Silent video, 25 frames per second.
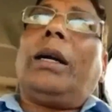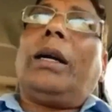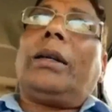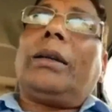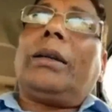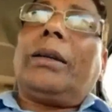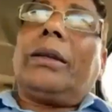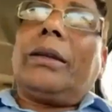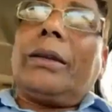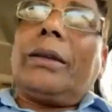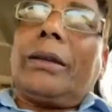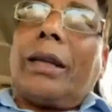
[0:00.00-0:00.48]

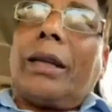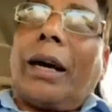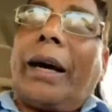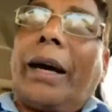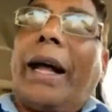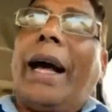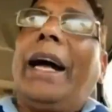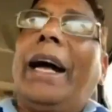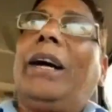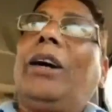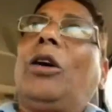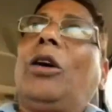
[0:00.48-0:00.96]
the
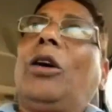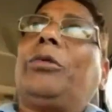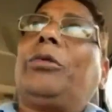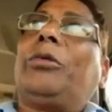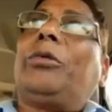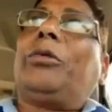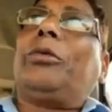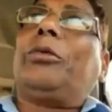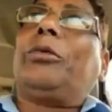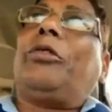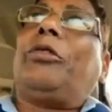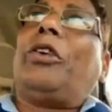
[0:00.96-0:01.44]
land of the
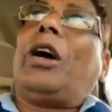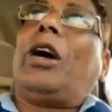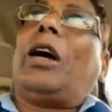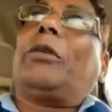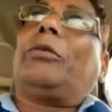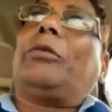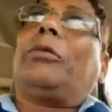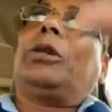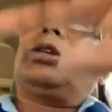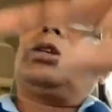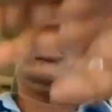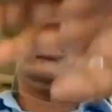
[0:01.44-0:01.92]

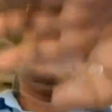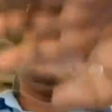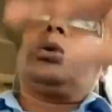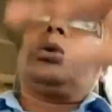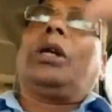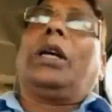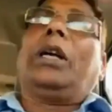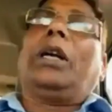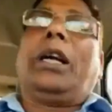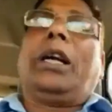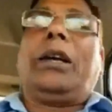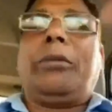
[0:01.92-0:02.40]
farmers through
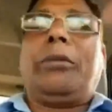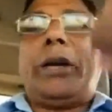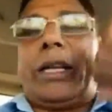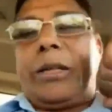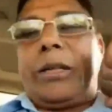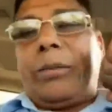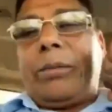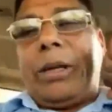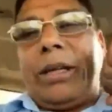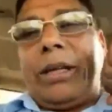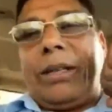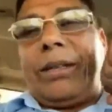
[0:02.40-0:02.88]
their
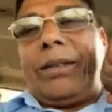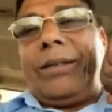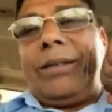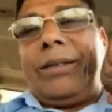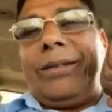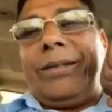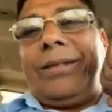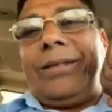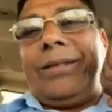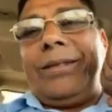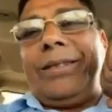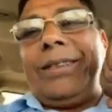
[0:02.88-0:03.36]
investment.
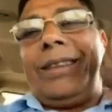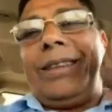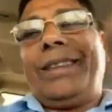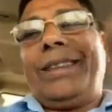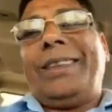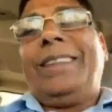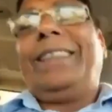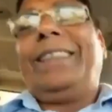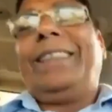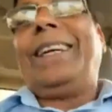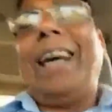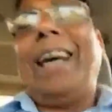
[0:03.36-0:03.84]

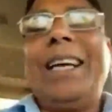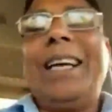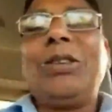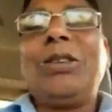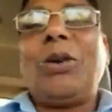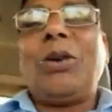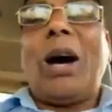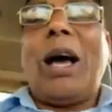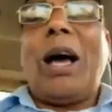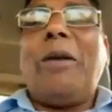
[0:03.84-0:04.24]
Yeah, so I